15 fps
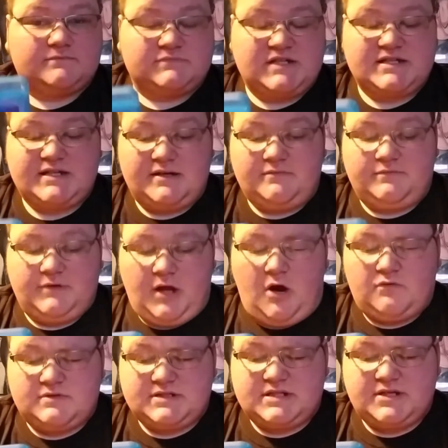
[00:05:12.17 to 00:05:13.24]
Disney
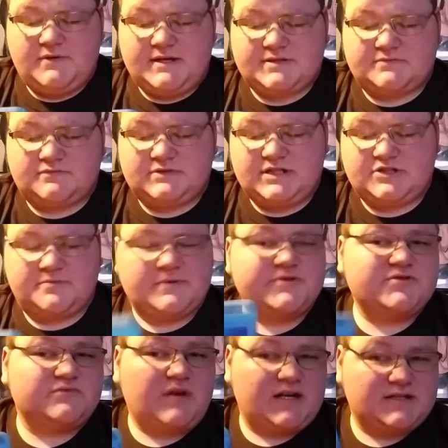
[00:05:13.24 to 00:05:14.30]
owns the U.S.
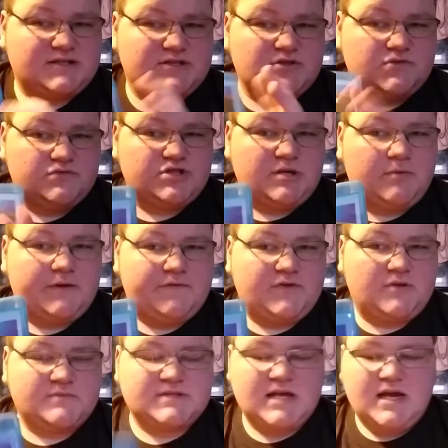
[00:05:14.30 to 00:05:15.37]
distribution rights to Ghibli
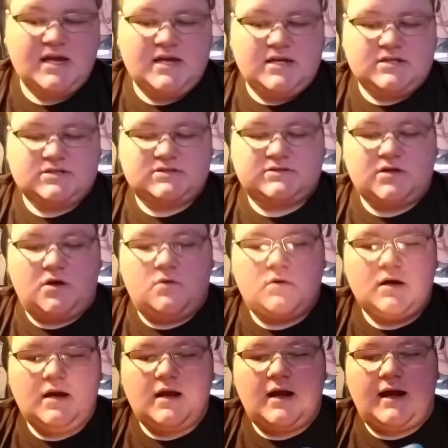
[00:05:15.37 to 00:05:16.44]
films, so
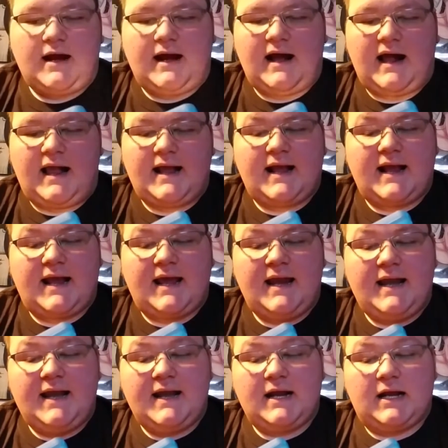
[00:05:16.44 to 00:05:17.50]
I
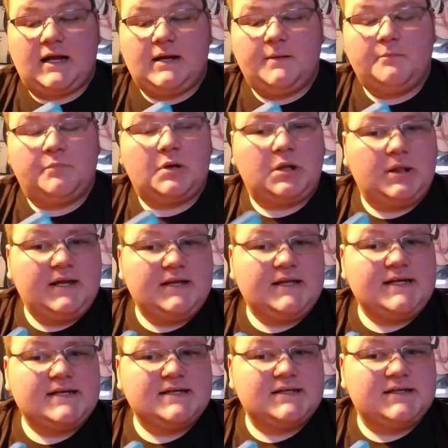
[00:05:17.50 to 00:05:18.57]
can
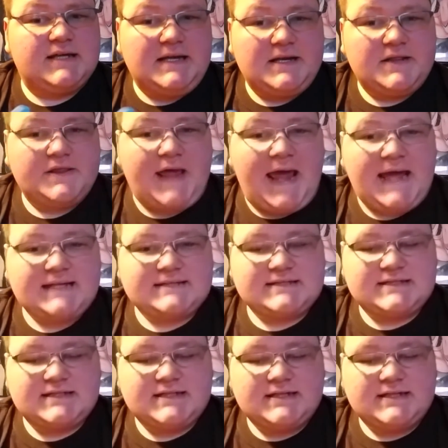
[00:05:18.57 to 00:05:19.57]
completely get that.